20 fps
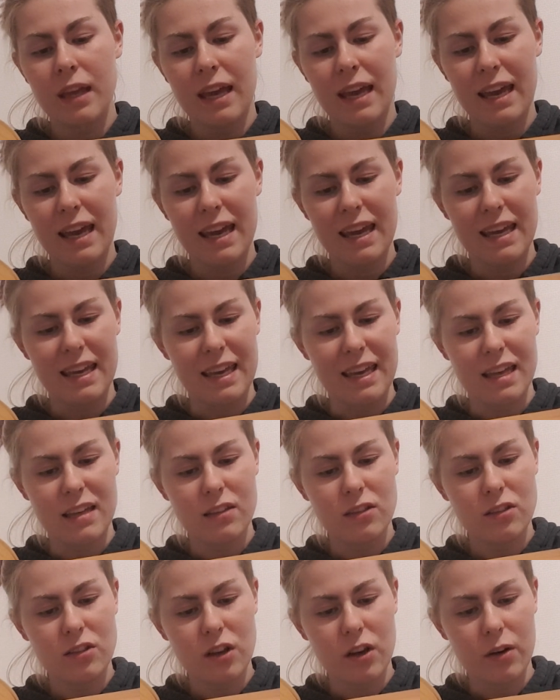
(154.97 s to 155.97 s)
Here he
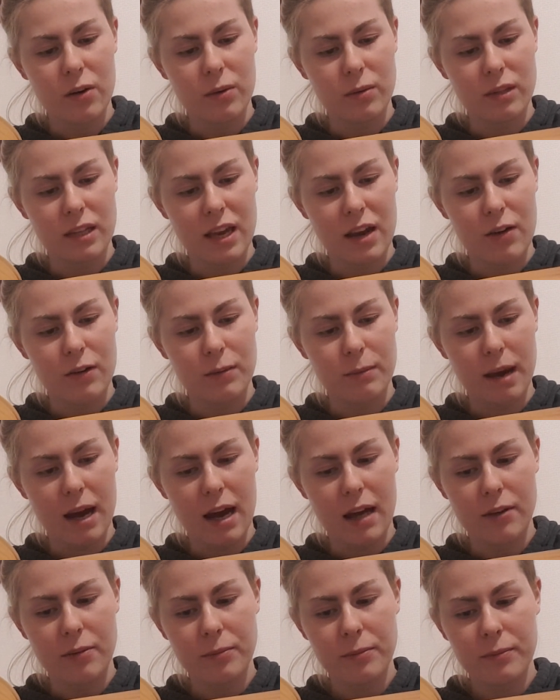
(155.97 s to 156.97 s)
is, chuckled the old
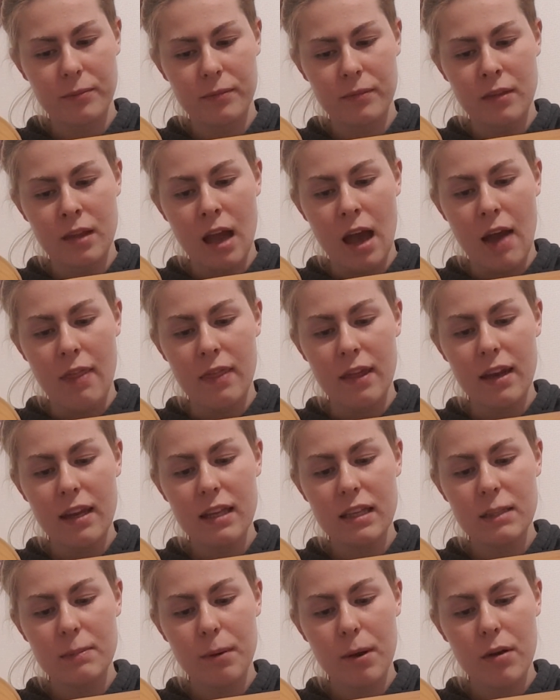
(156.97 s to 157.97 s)
man, and then
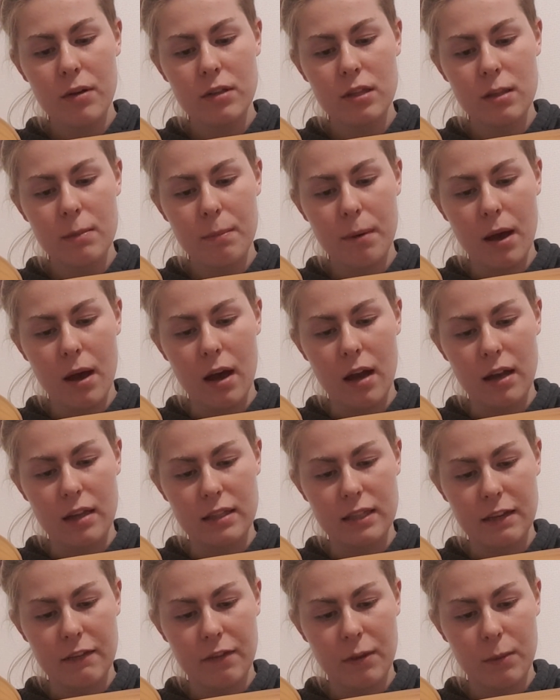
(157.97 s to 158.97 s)
he spoke to the bird
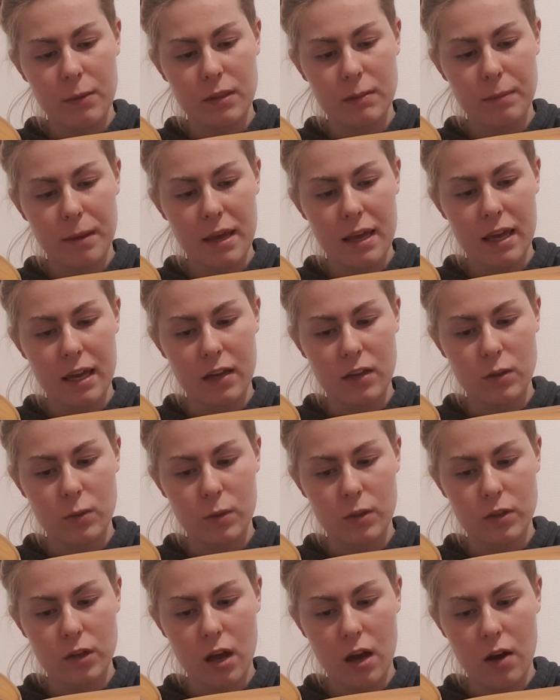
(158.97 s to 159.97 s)
as if he were speaking to
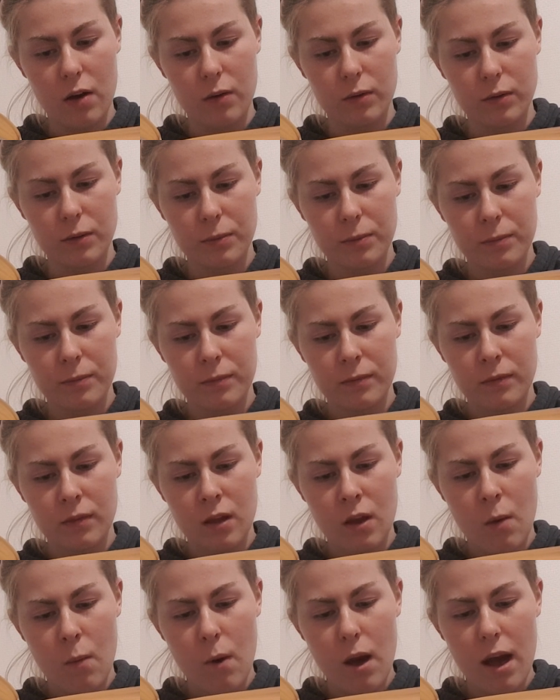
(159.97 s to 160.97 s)
a child.
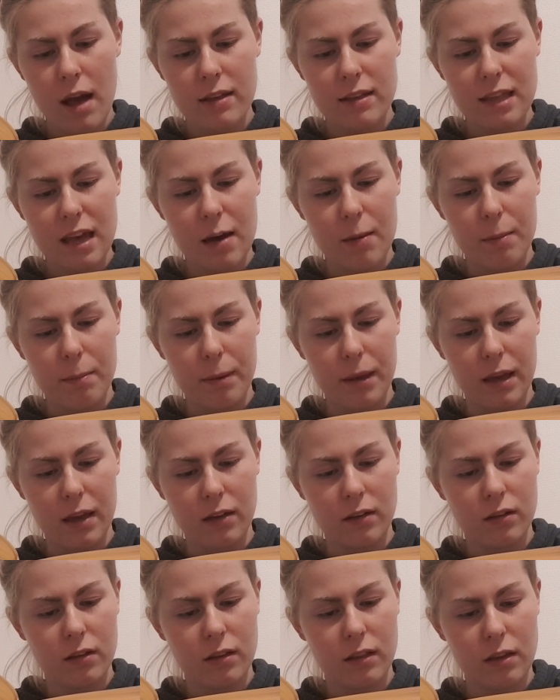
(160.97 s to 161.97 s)
Where hast thou
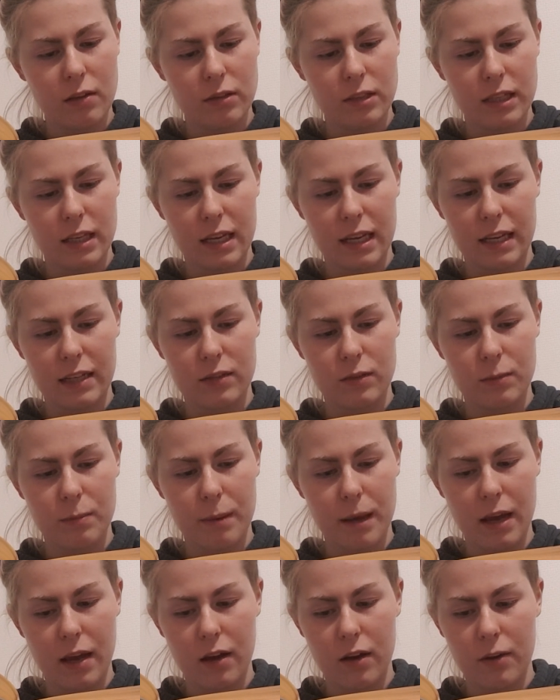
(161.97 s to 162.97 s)
been, thou cheeky little
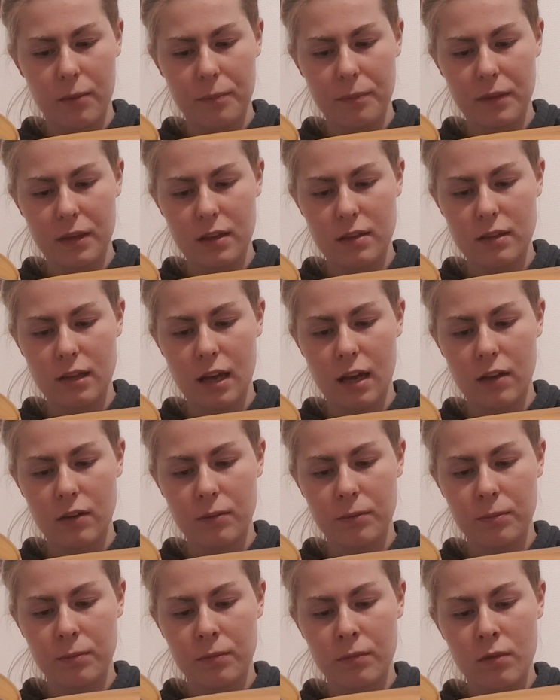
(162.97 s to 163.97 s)
beggar? he said.
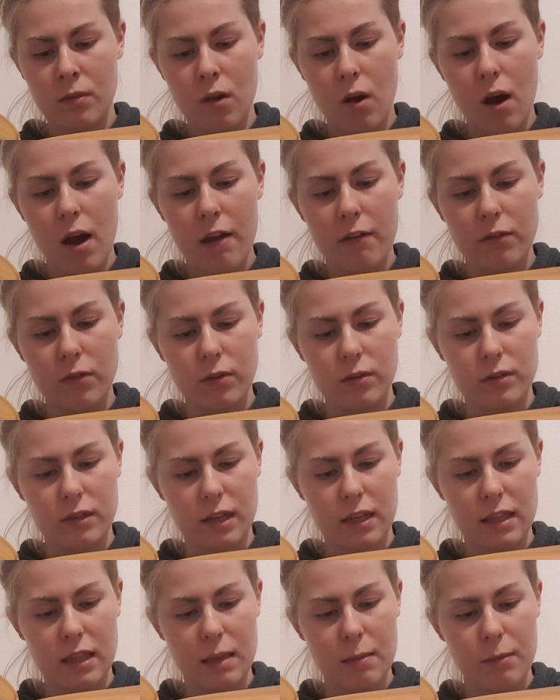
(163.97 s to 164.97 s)
I have not
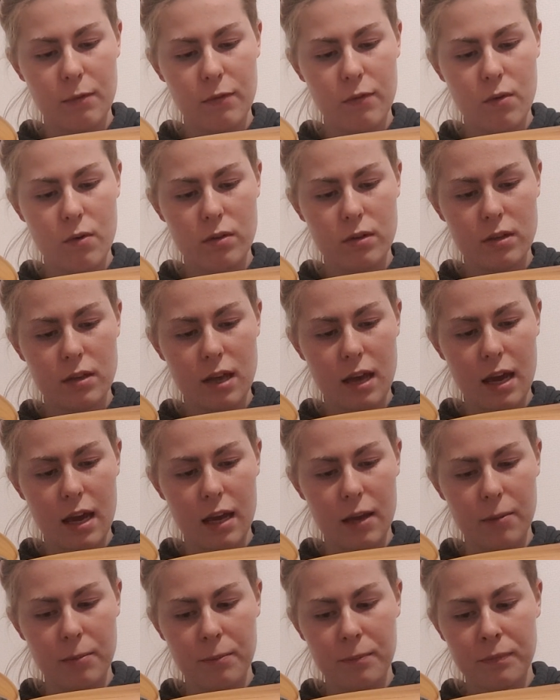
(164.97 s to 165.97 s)
seen thee before
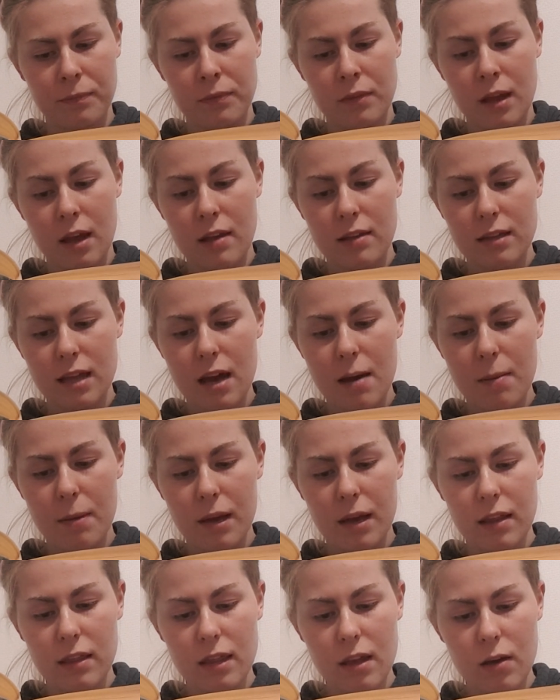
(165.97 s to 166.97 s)
to-day. Hast thou
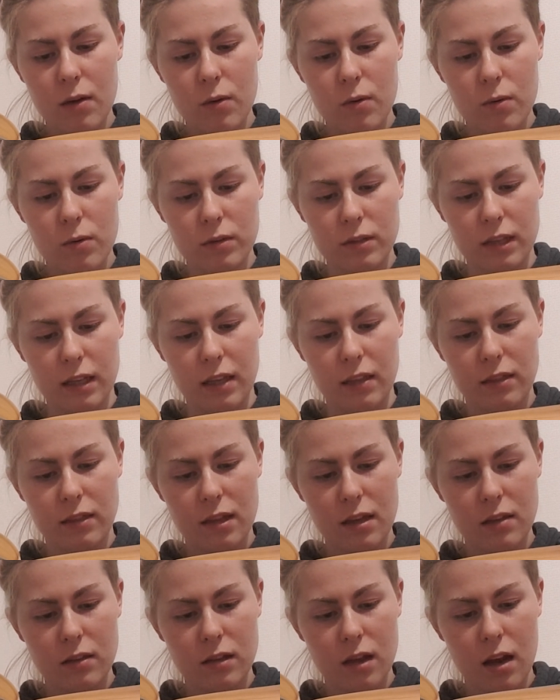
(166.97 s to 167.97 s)
begun thy courting
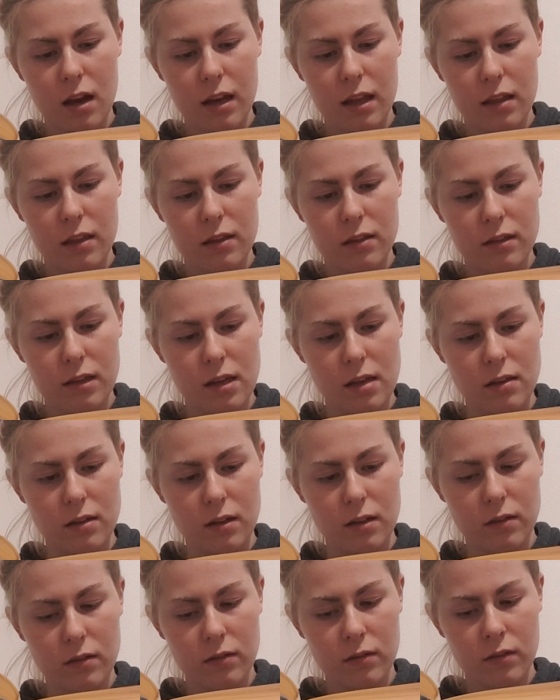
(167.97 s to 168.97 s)
this early in the
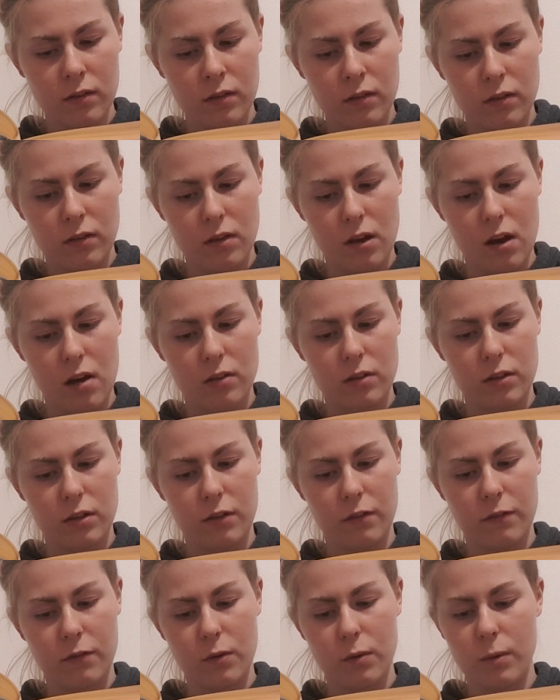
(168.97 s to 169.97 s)
season? art too
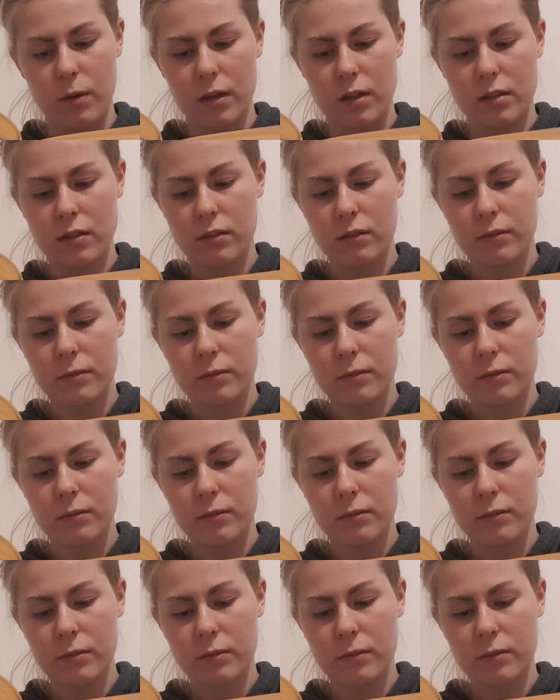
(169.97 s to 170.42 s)
forward.